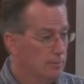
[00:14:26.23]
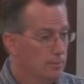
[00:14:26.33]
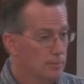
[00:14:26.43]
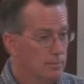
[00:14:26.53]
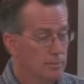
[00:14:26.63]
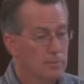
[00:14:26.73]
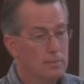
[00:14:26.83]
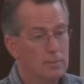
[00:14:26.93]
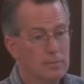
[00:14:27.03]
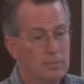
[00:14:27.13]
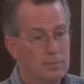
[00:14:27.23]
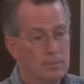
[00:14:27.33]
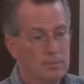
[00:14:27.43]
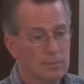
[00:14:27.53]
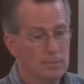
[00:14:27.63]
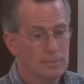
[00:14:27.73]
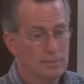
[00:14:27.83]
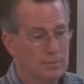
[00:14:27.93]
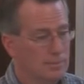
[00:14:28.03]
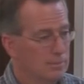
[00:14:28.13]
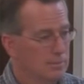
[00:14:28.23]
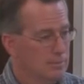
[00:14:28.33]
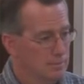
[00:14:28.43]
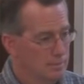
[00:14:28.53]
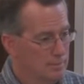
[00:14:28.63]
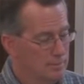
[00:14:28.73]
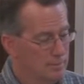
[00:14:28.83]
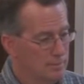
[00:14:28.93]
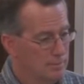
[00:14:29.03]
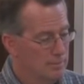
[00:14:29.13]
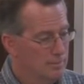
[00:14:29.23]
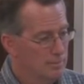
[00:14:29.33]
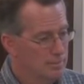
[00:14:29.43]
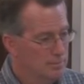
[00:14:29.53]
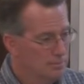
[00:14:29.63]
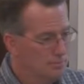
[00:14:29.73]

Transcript: No one is speaking in this clip.